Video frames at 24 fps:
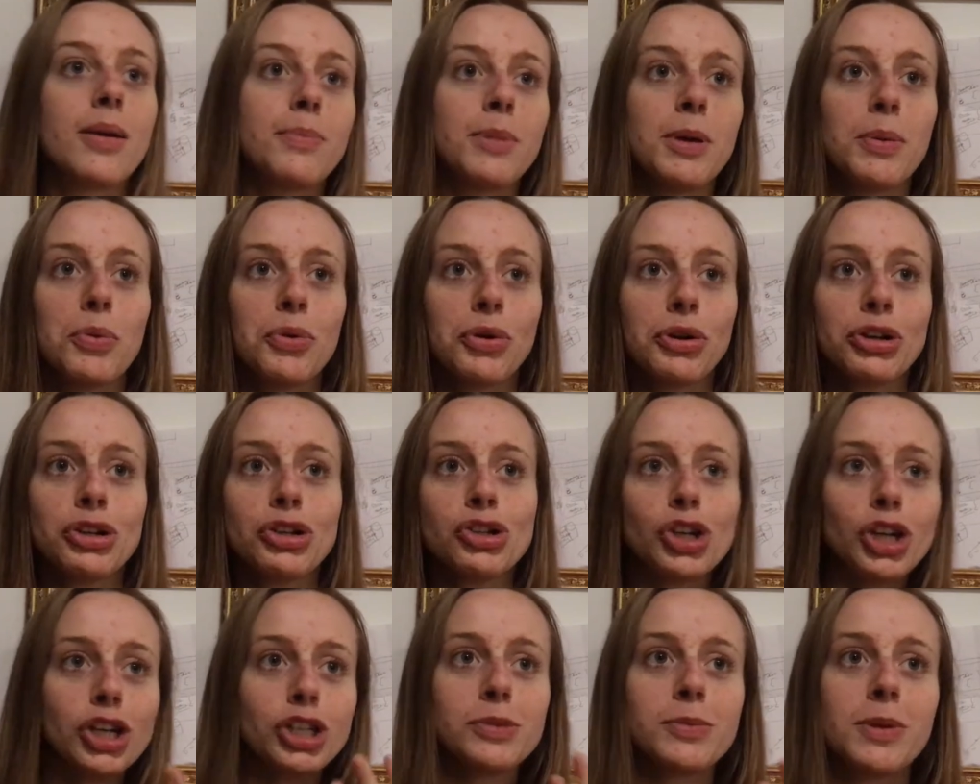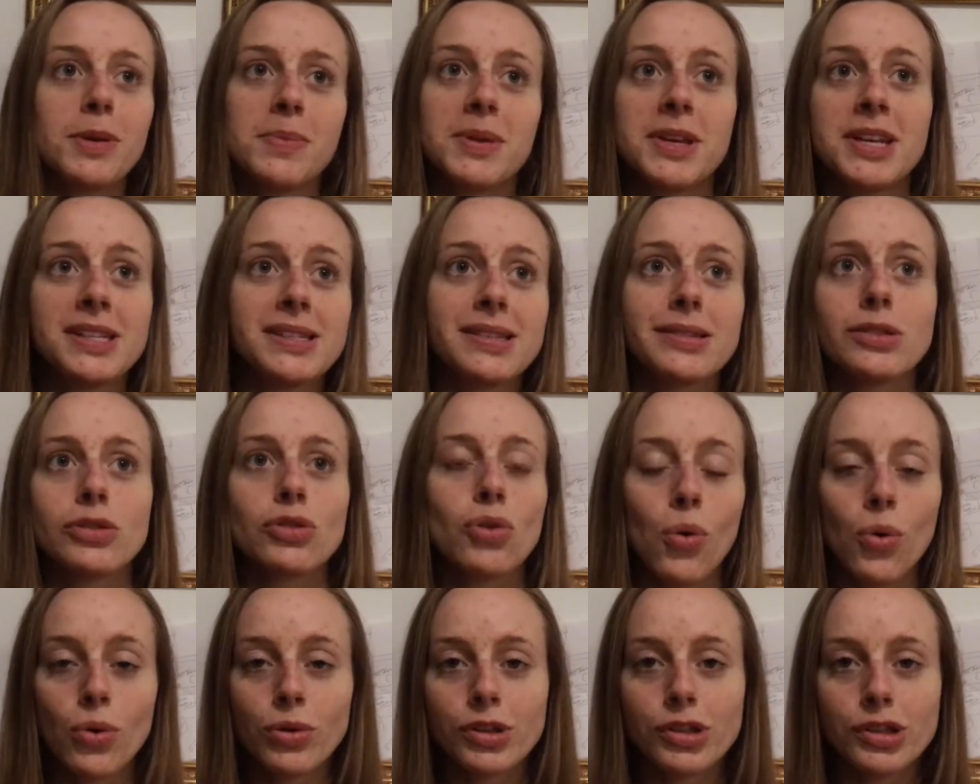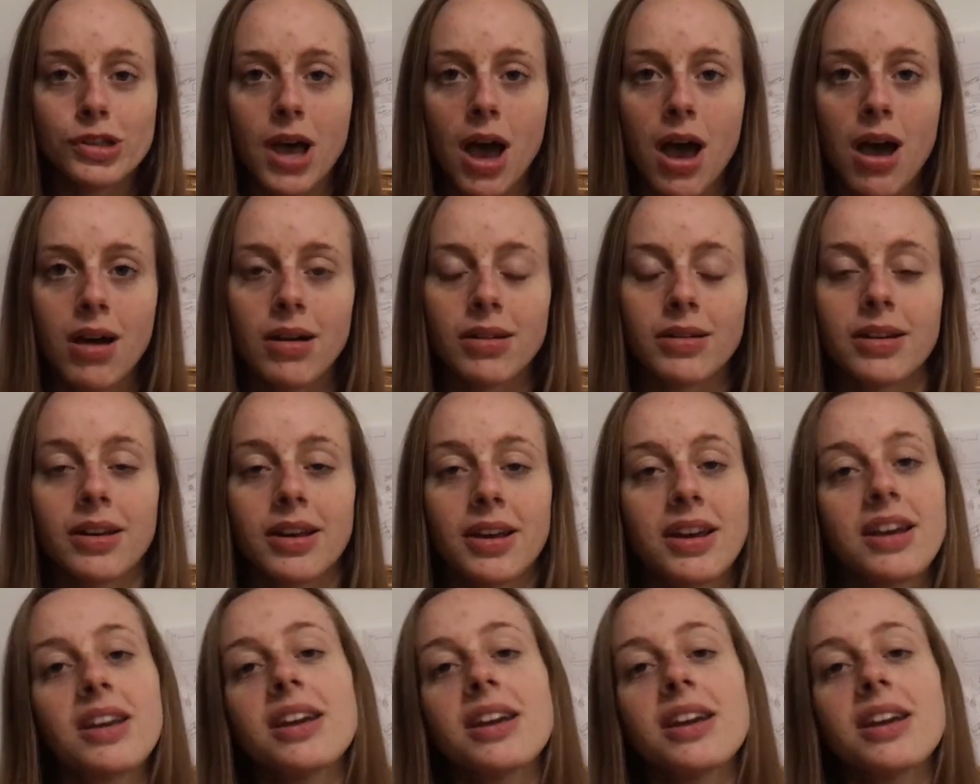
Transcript: people are going to judge me because it's an old song.